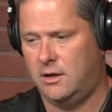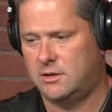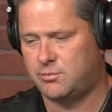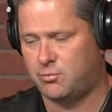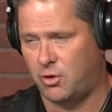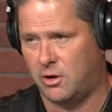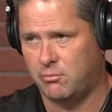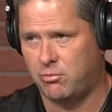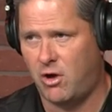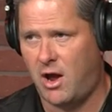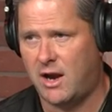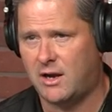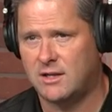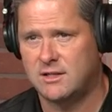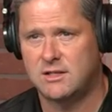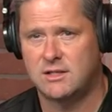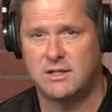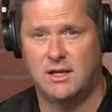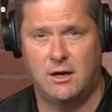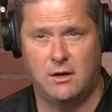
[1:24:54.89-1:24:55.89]
Spring
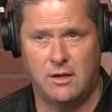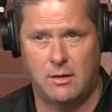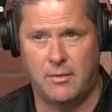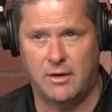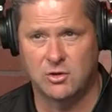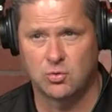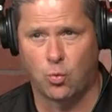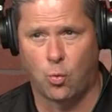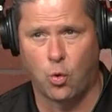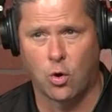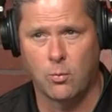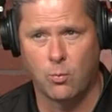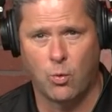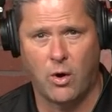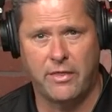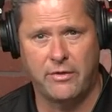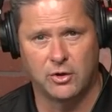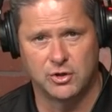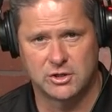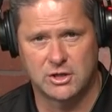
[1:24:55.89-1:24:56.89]
practice is here. That means warm
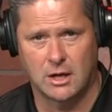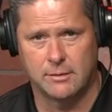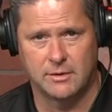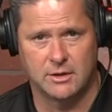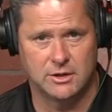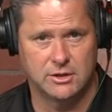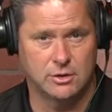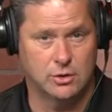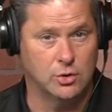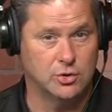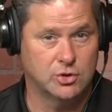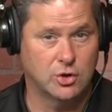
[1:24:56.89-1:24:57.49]
weather's coming too.